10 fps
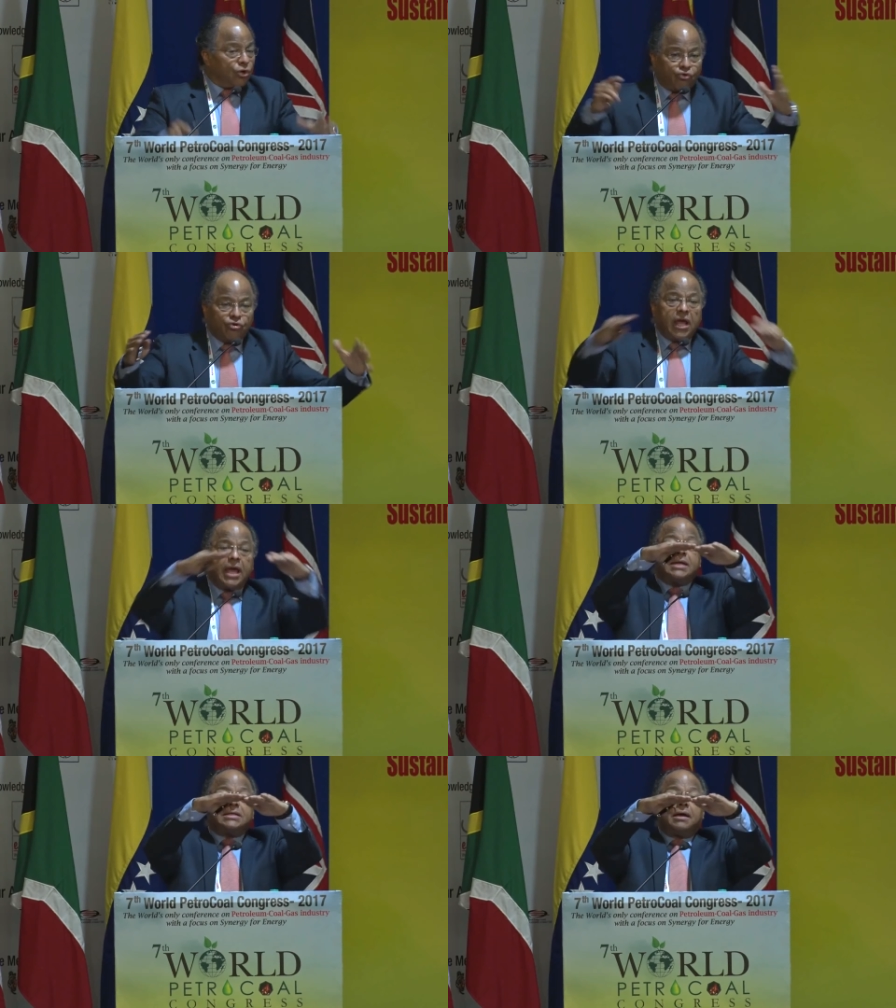to
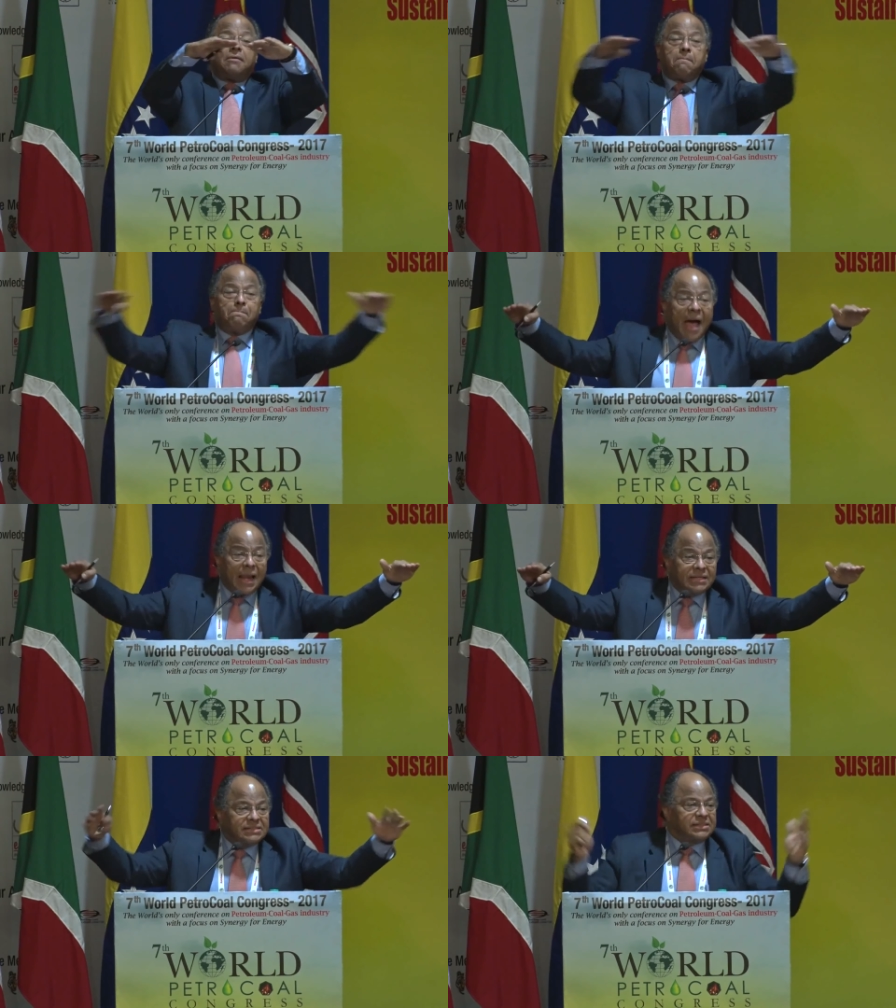create
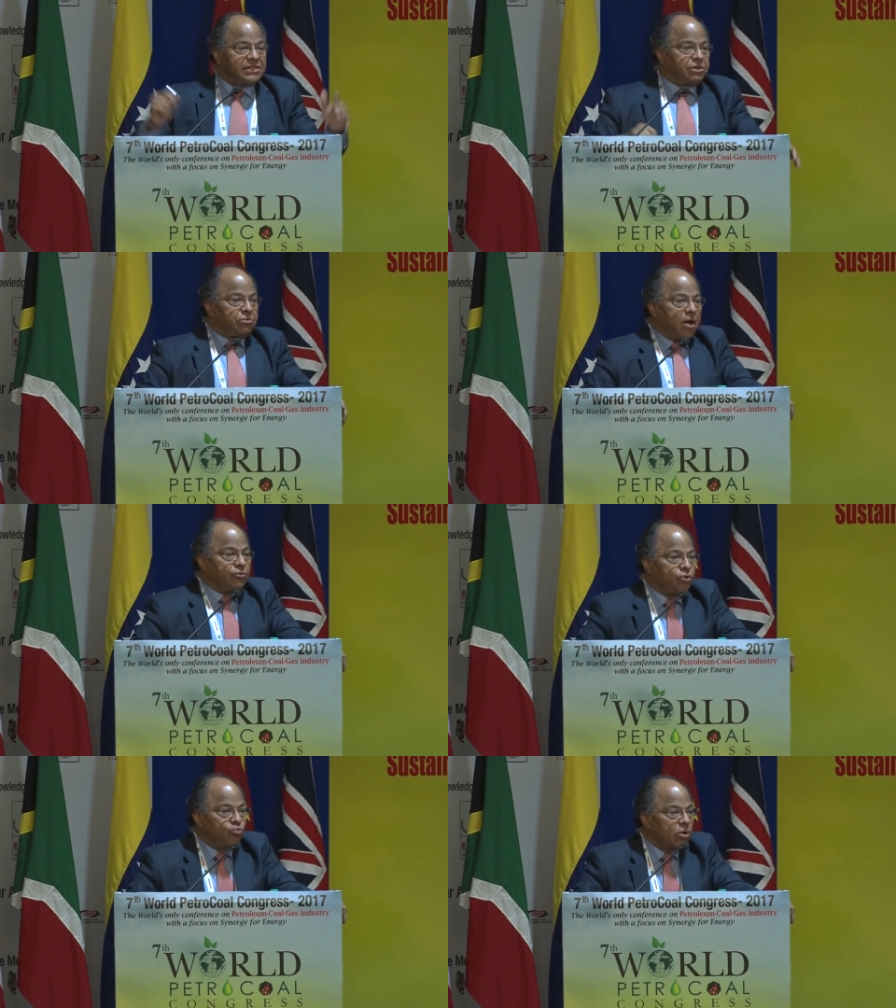balances
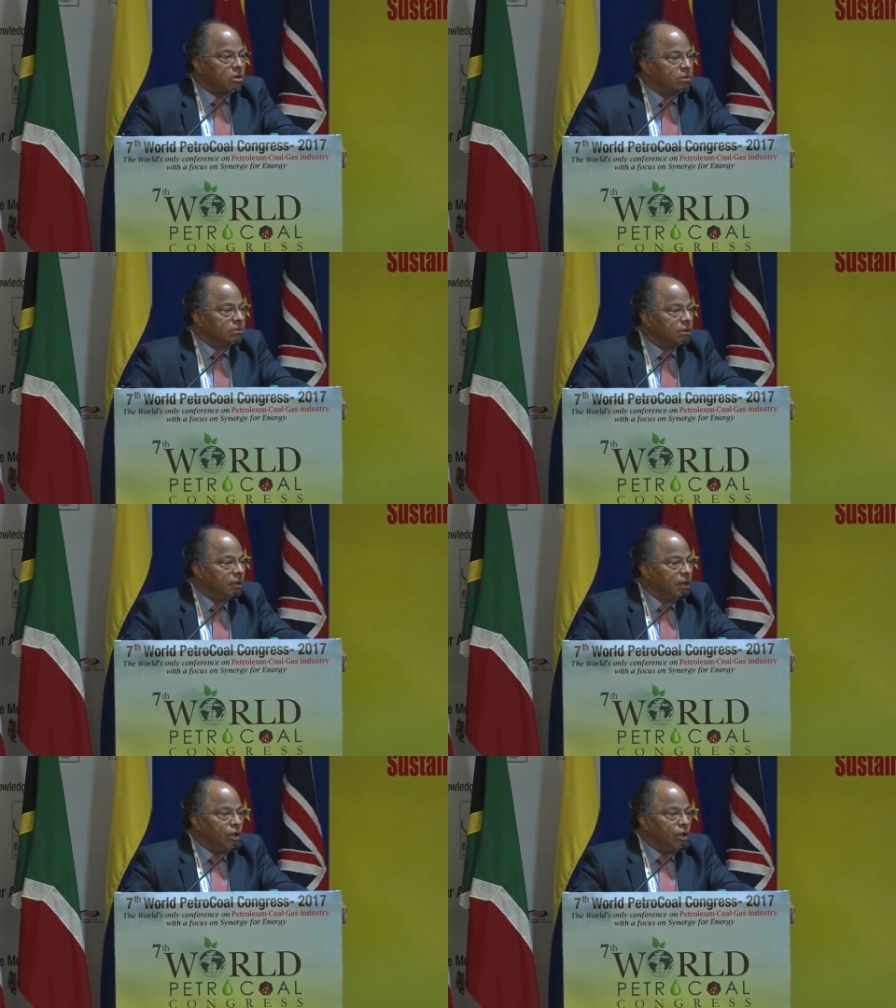around the world,